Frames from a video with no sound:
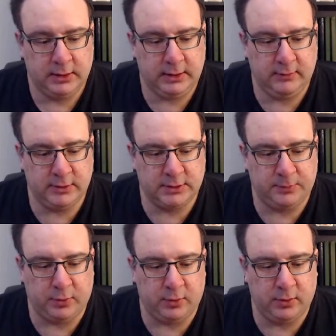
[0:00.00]
He was
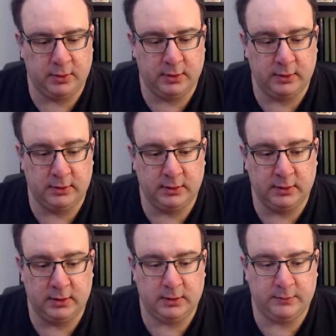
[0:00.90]

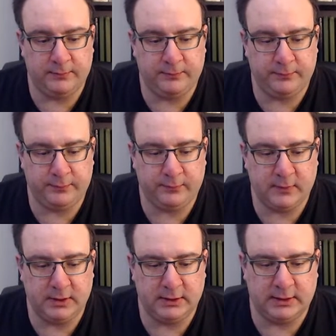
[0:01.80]
born
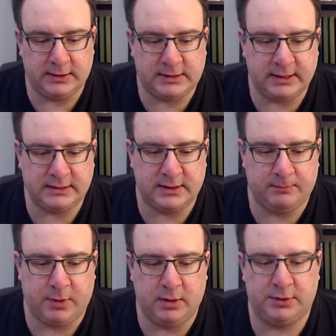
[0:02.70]
the 6th of
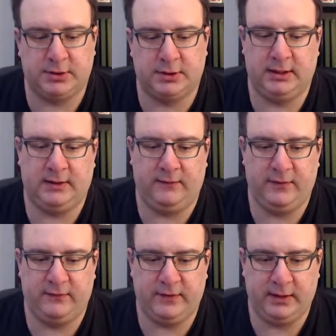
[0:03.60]
March,
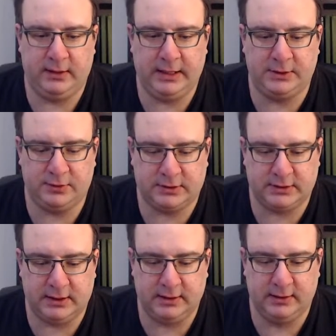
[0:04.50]
1950.
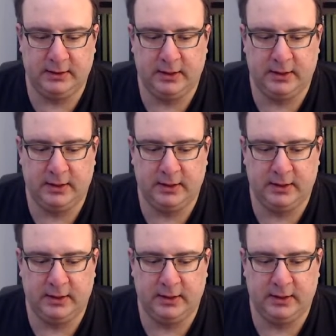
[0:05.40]
Interesting.